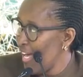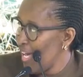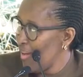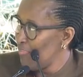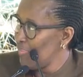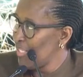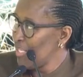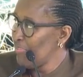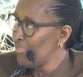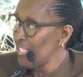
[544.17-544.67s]

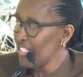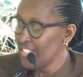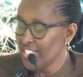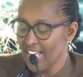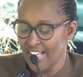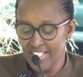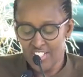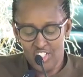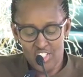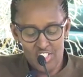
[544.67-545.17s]
I'm deeply
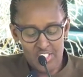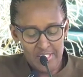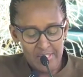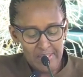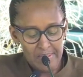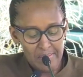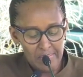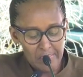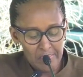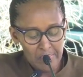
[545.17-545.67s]
touched
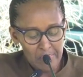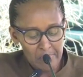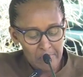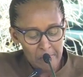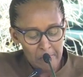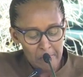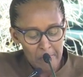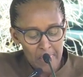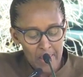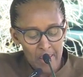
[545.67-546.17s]

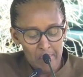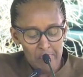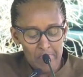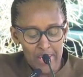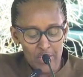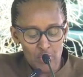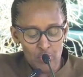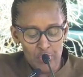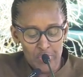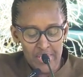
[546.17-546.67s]

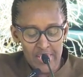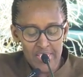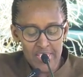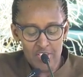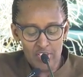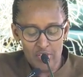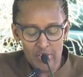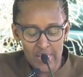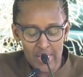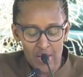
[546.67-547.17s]
by today's
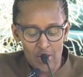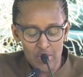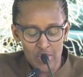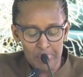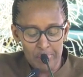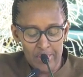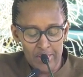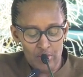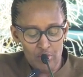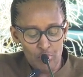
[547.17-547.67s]

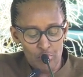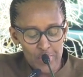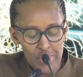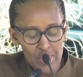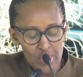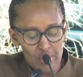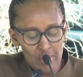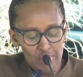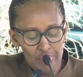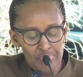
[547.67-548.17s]
turnout, by the
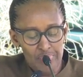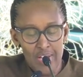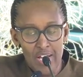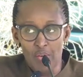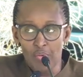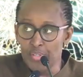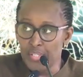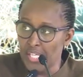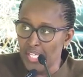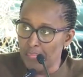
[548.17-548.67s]
grace of
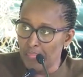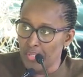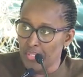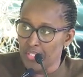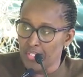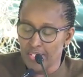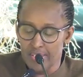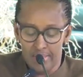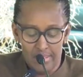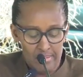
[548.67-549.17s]
our
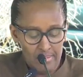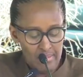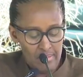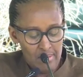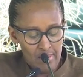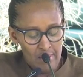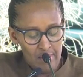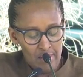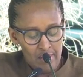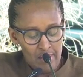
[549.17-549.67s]
neighbors,
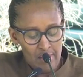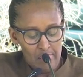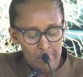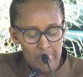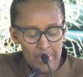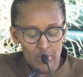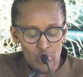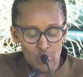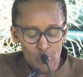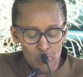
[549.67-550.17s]

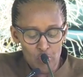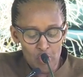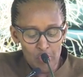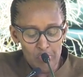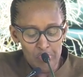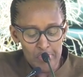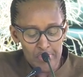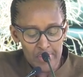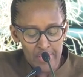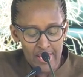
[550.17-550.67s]
by the
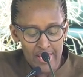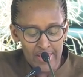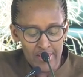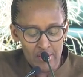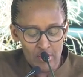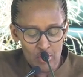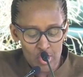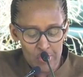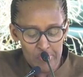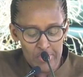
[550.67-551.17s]
warmth and
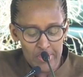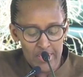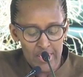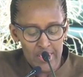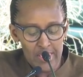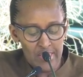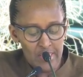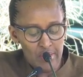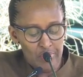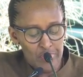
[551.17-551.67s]

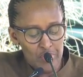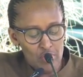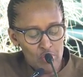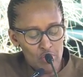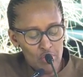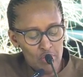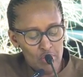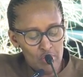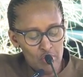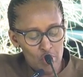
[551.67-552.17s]
hospitality of the
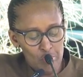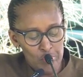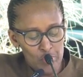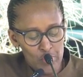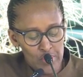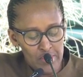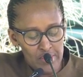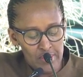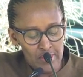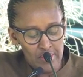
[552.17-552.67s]
local
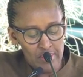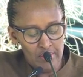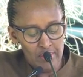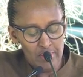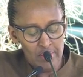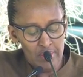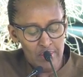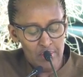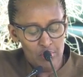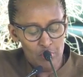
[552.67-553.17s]
community
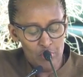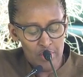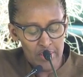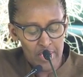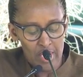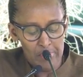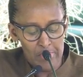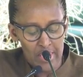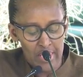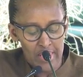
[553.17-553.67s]

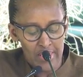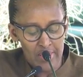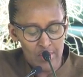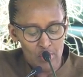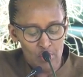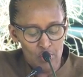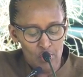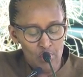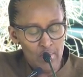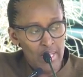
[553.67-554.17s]
welcoming us
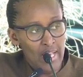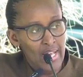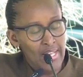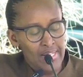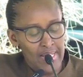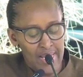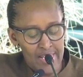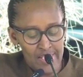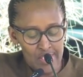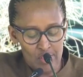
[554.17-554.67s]
all,
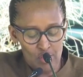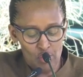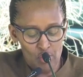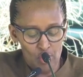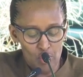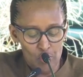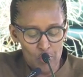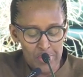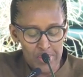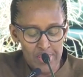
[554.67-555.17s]
and as
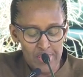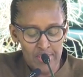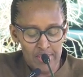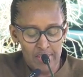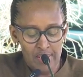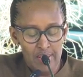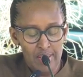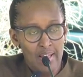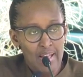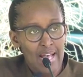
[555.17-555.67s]
always,
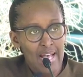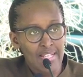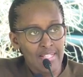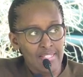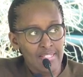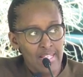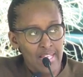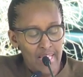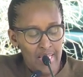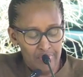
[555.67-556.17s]

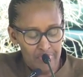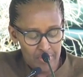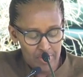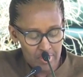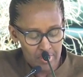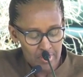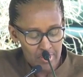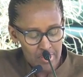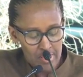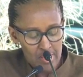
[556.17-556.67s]
as
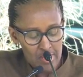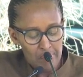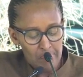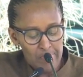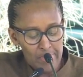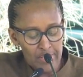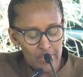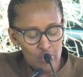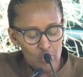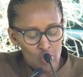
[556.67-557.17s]
ever,
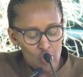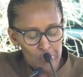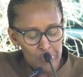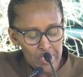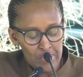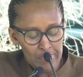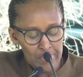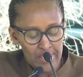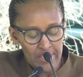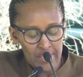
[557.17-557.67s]
by the
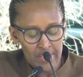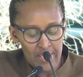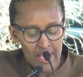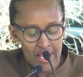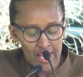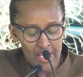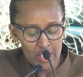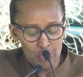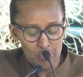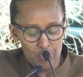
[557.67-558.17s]
commitment and
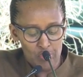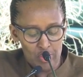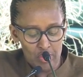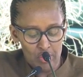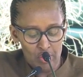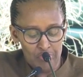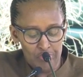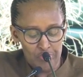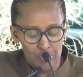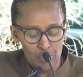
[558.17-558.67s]
hard
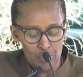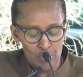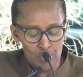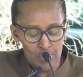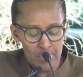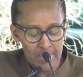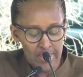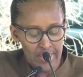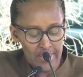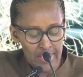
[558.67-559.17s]
work of
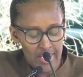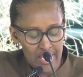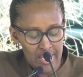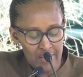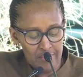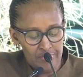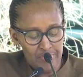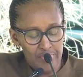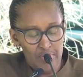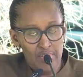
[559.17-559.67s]
those that
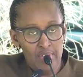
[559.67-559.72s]
have